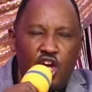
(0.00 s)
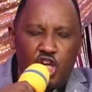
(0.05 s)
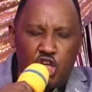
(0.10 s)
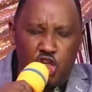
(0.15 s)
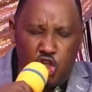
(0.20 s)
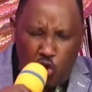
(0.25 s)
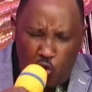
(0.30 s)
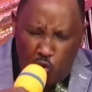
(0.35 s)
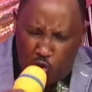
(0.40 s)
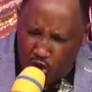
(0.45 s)

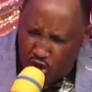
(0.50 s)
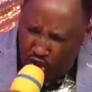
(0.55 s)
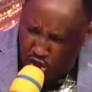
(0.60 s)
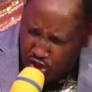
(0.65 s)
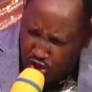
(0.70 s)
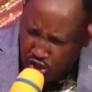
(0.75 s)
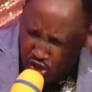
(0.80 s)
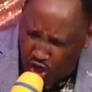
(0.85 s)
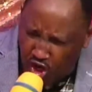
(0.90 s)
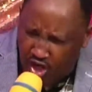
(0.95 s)
you will
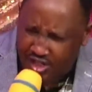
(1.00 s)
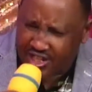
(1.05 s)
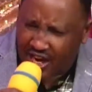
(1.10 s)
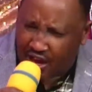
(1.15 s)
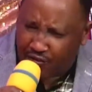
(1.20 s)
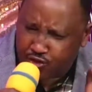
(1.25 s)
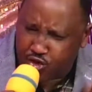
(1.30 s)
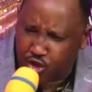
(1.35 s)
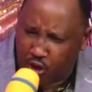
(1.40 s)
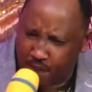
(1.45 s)
not
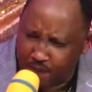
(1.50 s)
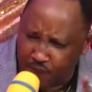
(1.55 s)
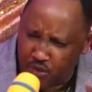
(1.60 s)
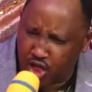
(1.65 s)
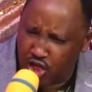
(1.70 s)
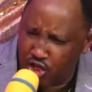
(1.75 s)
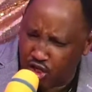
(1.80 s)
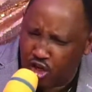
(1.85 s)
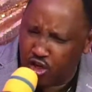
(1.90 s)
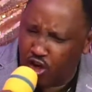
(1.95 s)
have
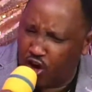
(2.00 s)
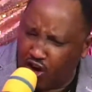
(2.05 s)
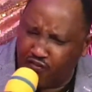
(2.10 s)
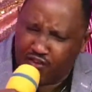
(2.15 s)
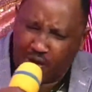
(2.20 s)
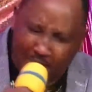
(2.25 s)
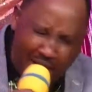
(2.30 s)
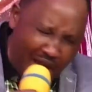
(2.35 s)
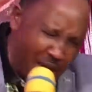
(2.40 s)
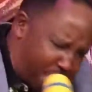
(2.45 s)
dominion
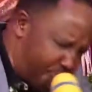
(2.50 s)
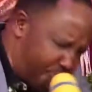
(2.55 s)
over my